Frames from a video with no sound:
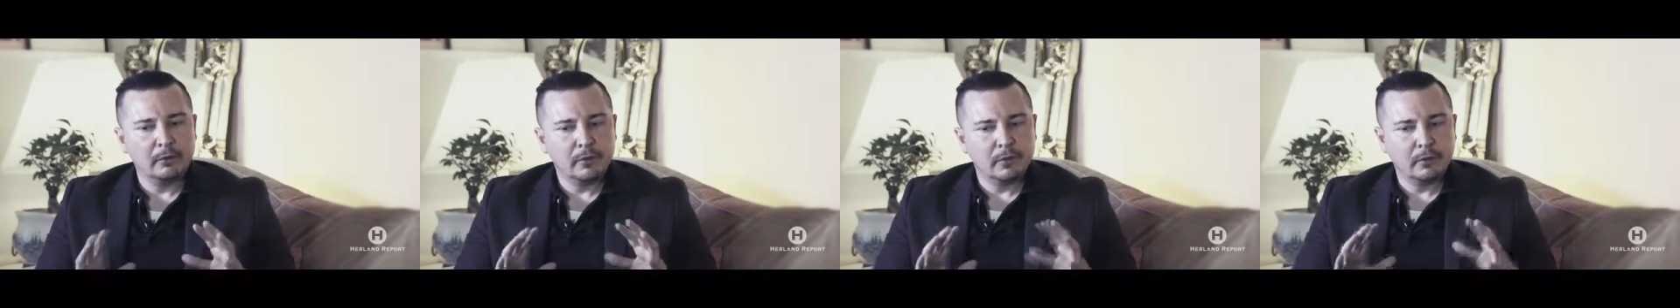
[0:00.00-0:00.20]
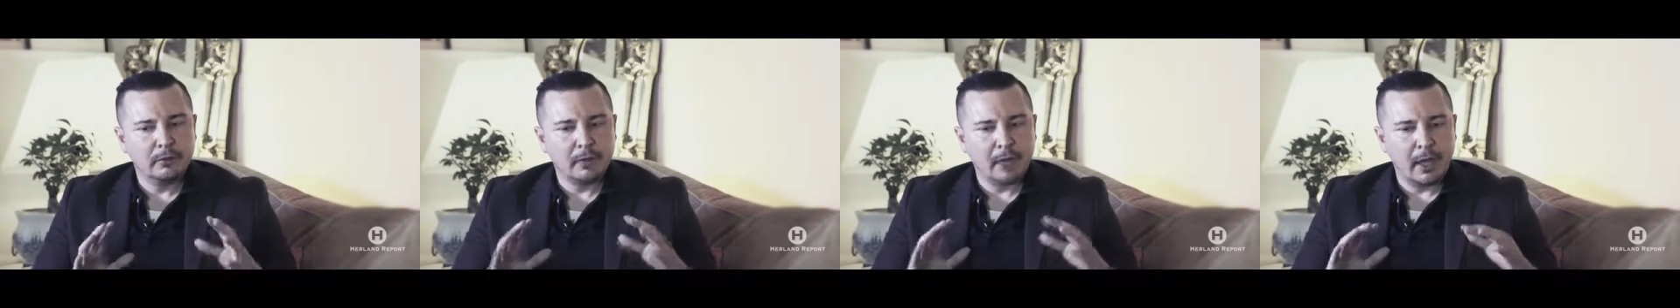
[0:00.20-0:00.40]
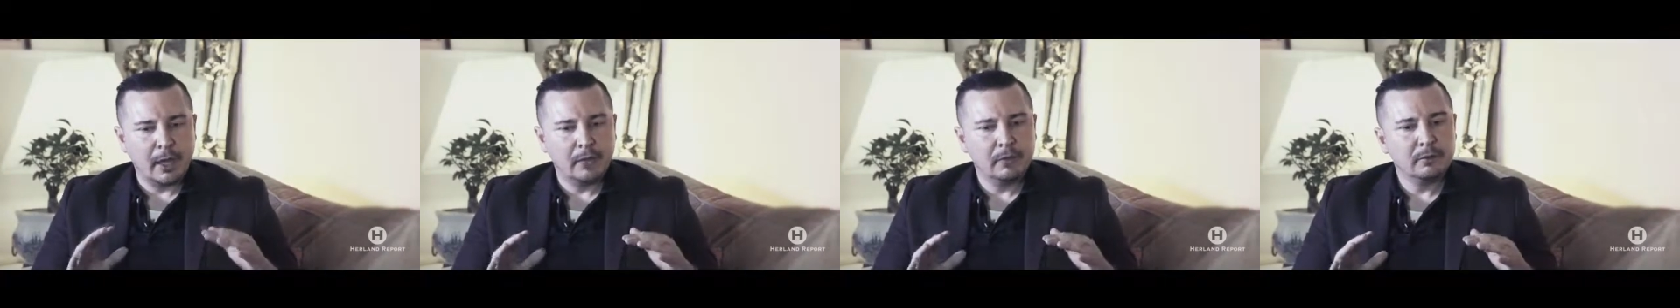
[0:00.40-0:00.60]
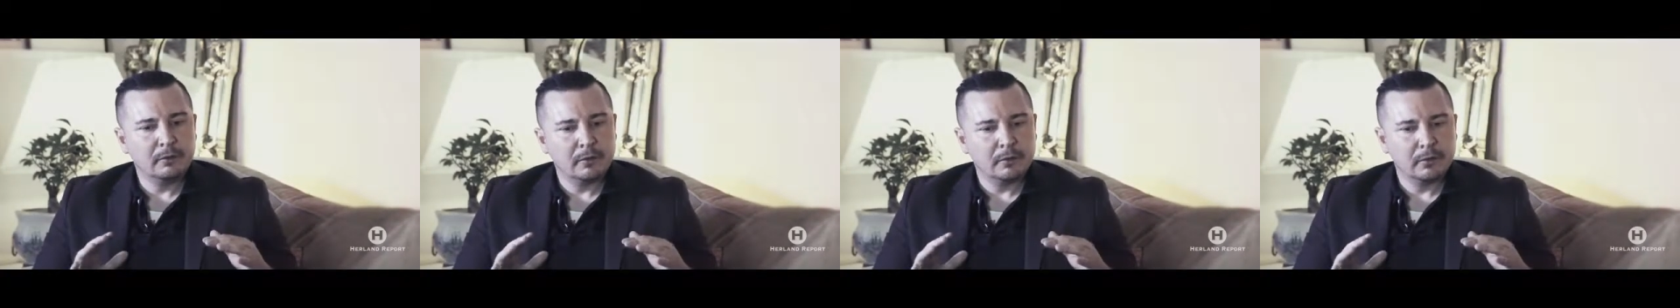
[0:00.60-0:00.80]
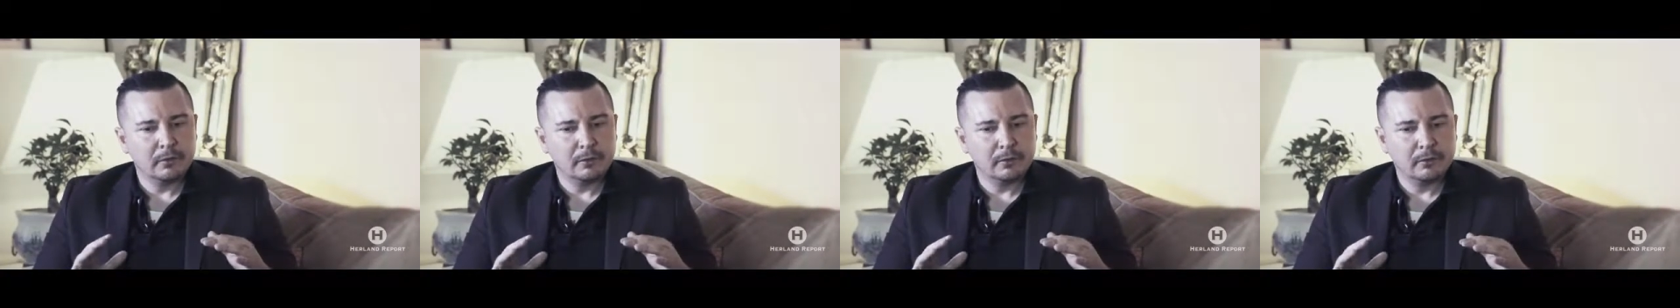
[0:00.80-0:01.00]
does
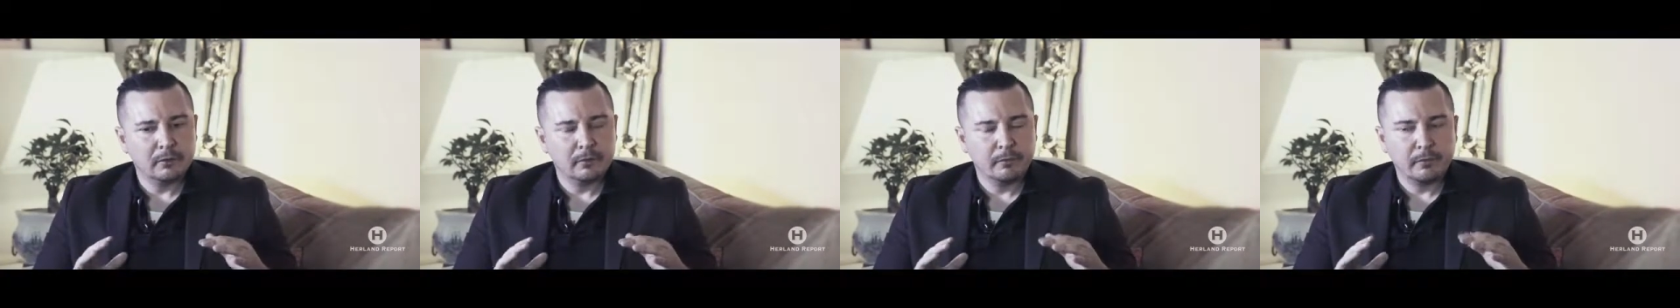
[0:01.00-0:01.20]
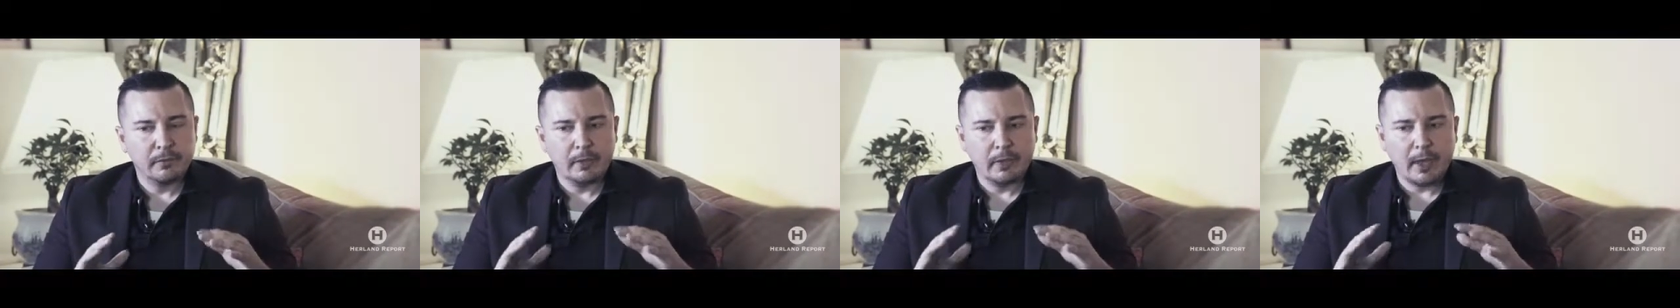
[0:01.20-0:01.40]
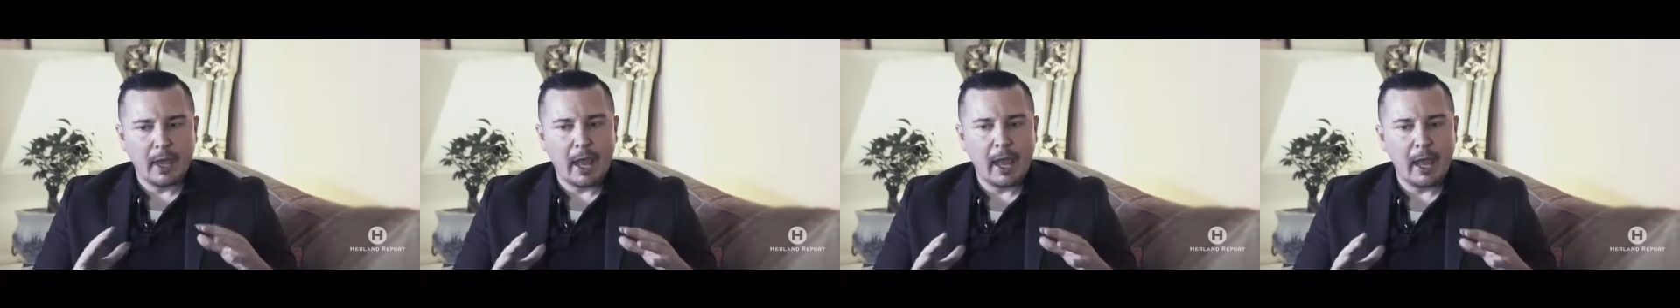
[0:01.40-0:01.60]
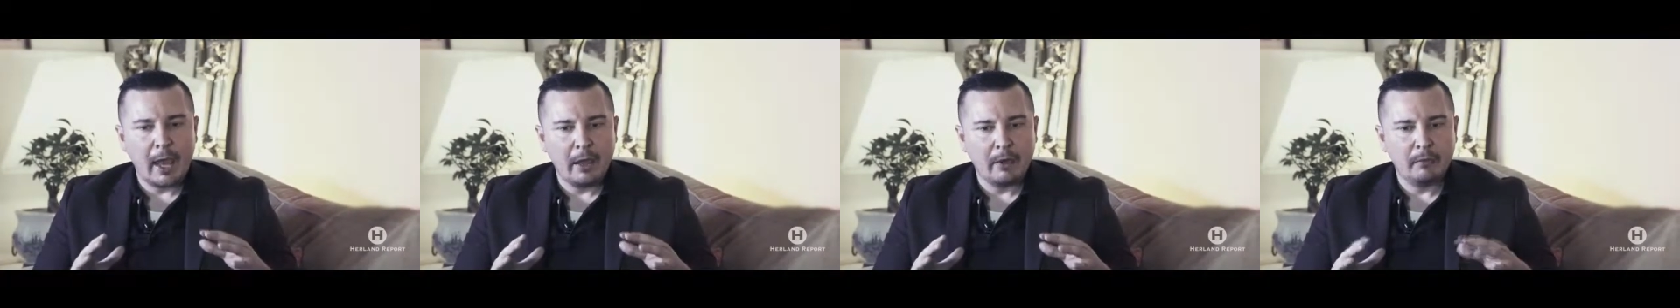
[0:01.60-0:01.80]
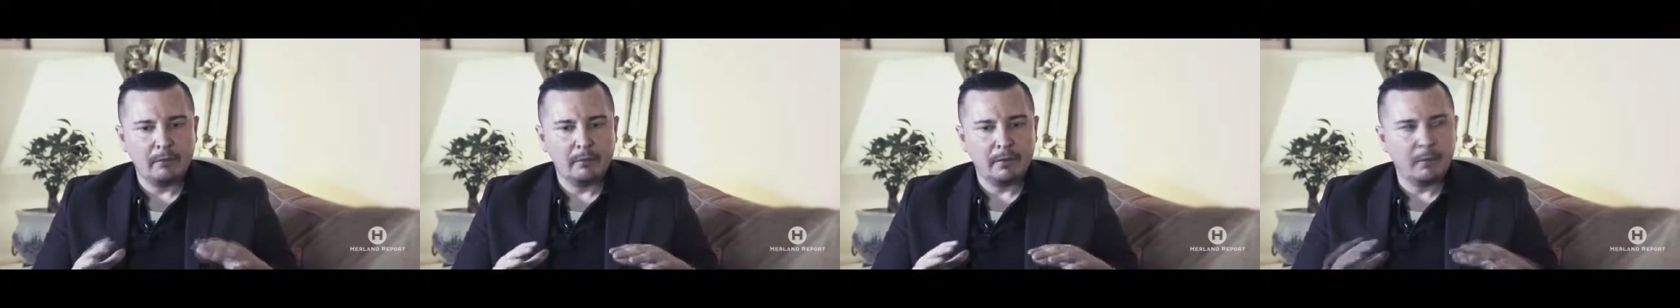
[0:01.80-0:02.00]
ISIS
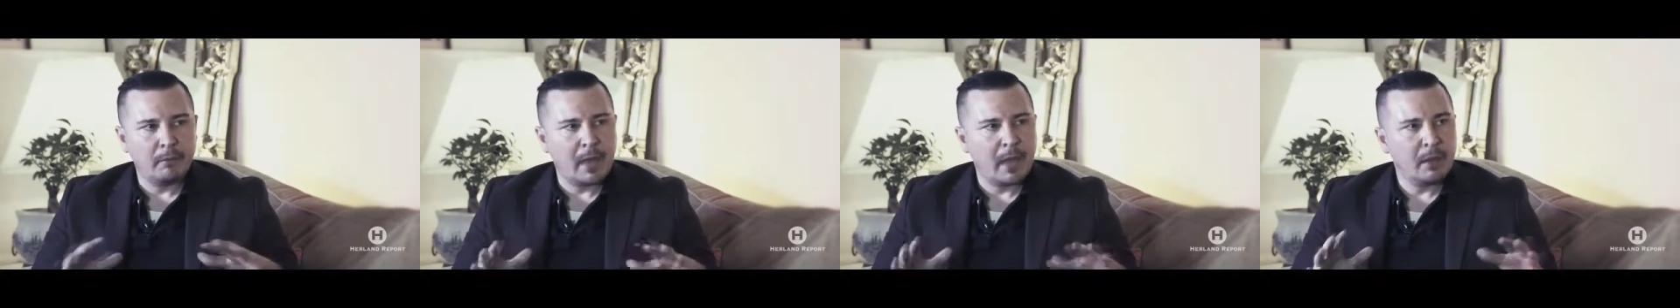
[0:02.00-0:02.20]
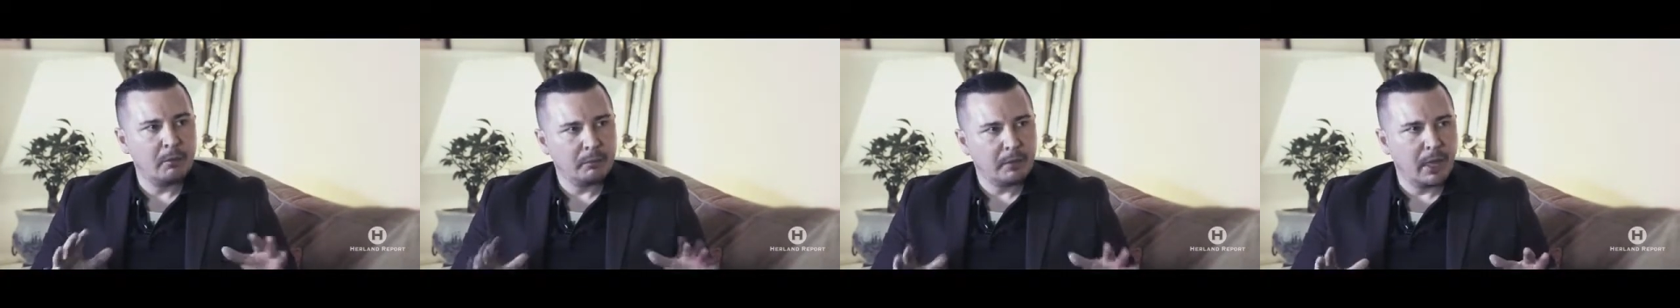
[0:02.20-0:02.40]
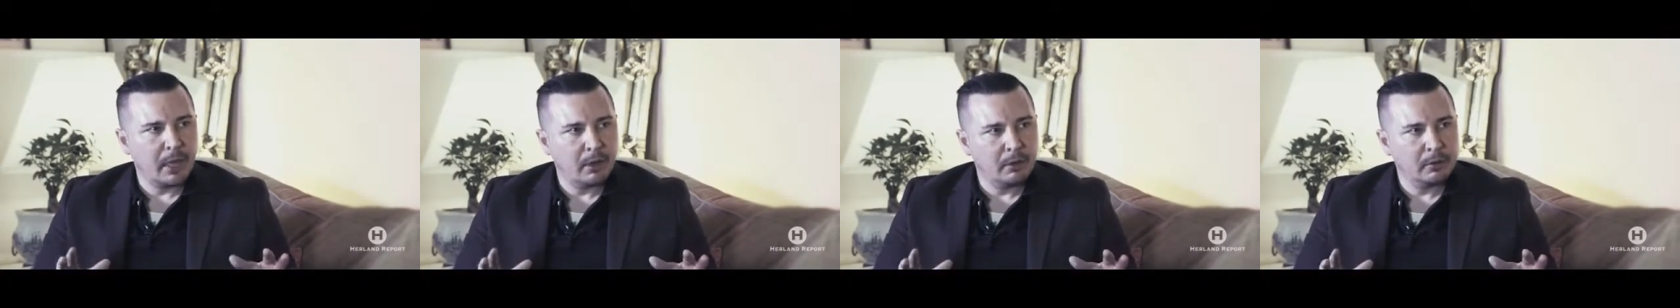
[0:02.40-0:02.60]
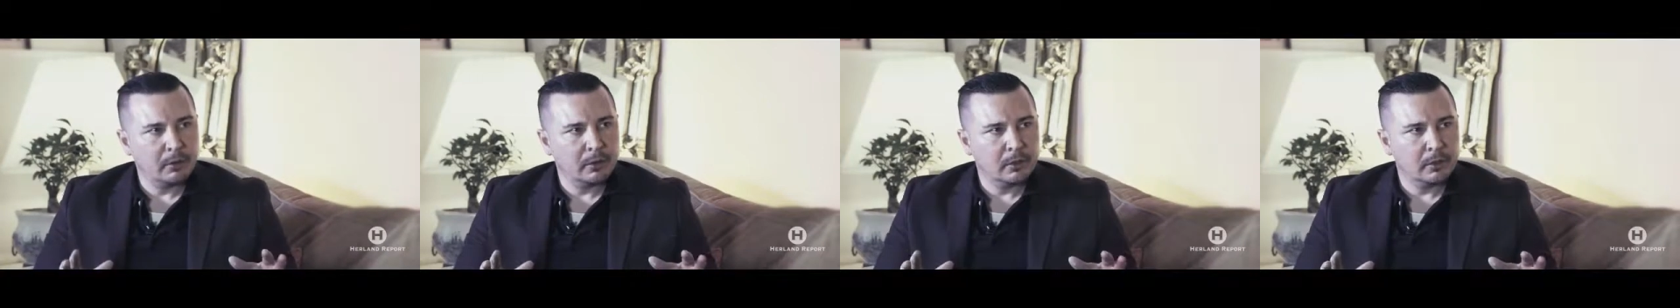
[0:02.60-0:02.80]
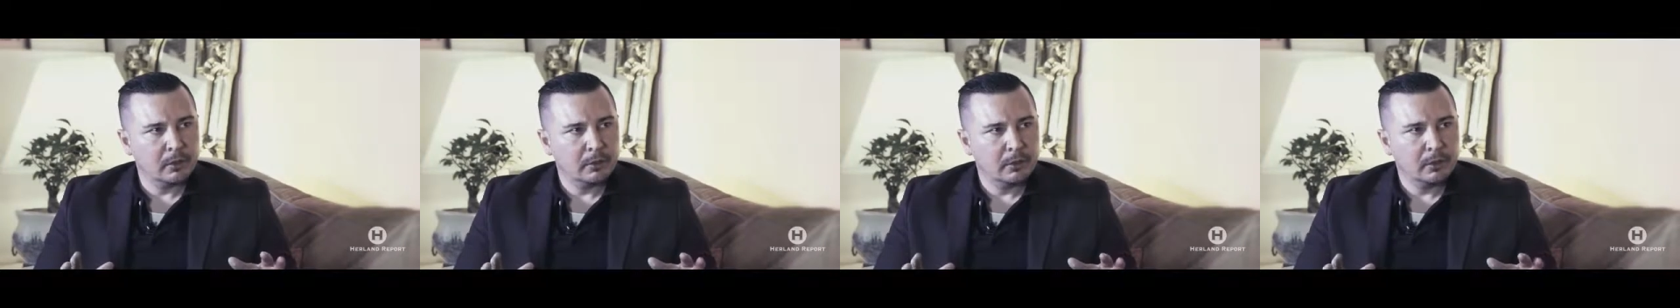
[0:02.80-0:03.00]
have the
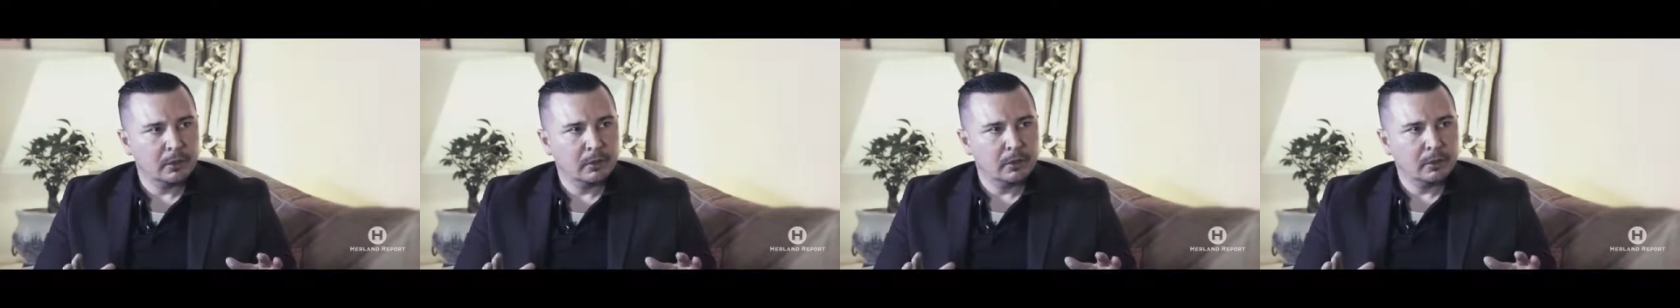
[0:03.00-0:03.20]
manpower,